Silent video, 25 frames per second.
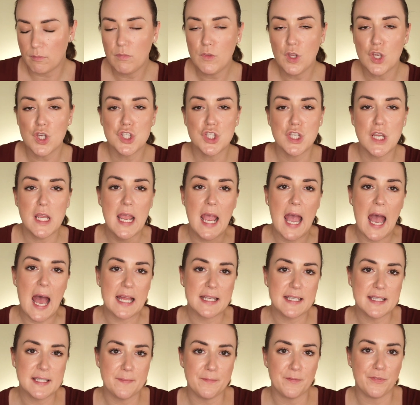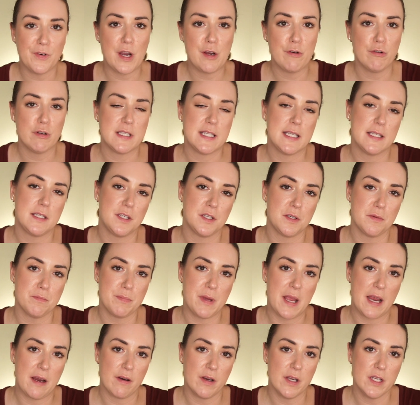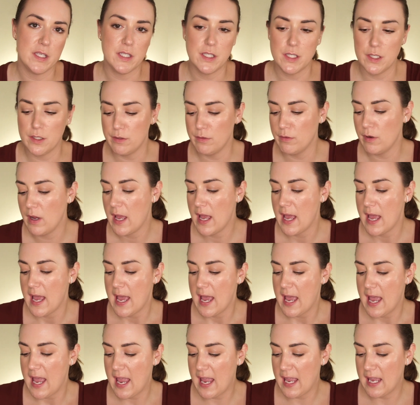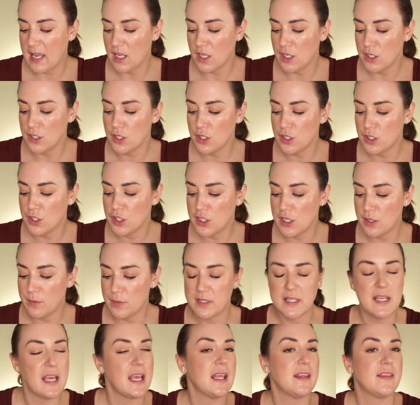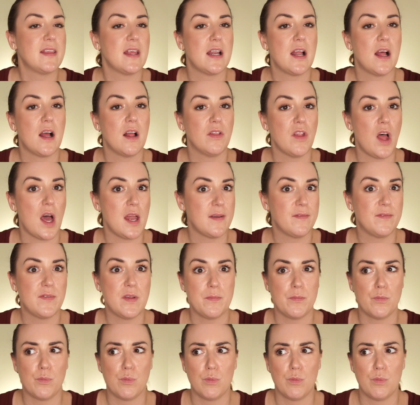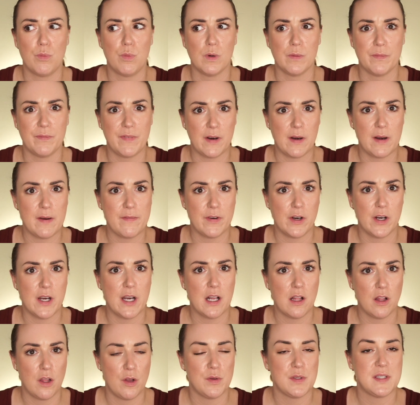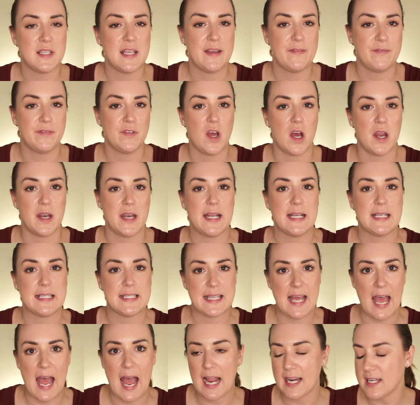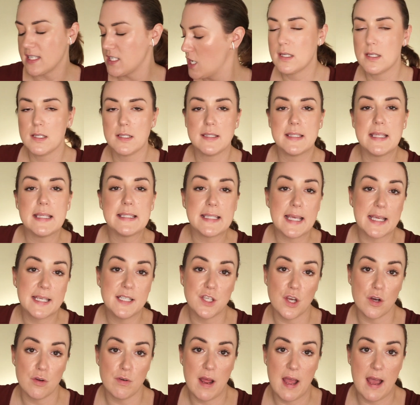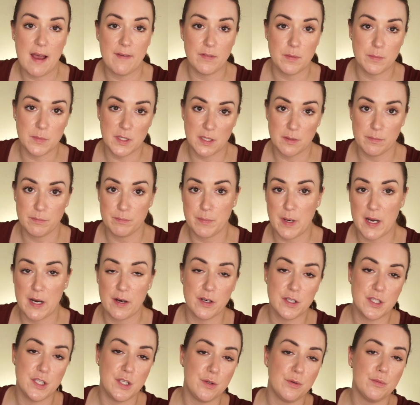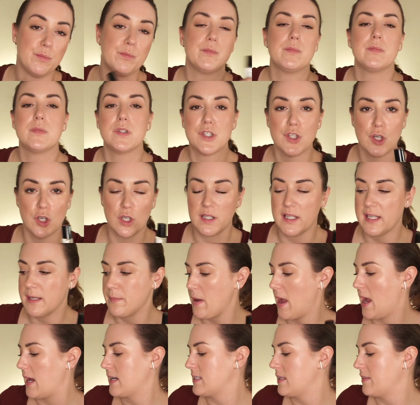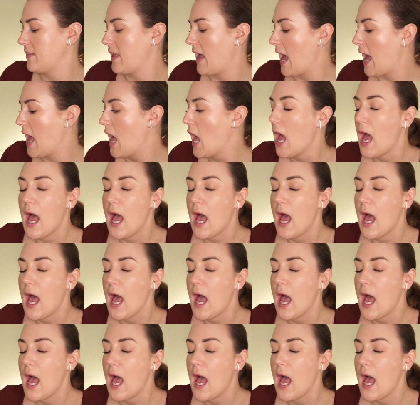she had some fragrances to compare it to, and she was saying that a lot of them were very, very close, if not exact. Since I don't have them to compare it to, circling back to that,